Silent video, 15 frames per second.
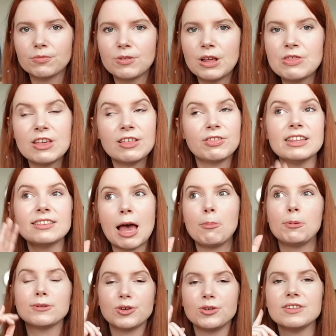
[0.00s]
This
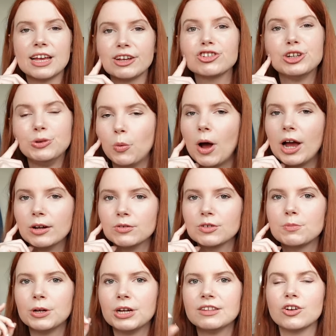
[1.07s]
episode is actually wild
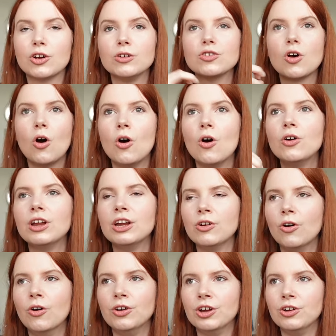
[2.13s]
because it goes on and
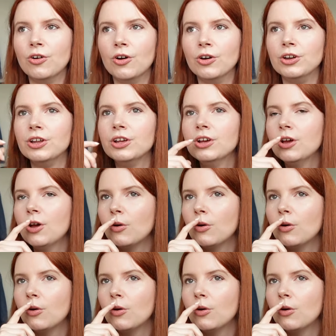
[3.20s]
on and on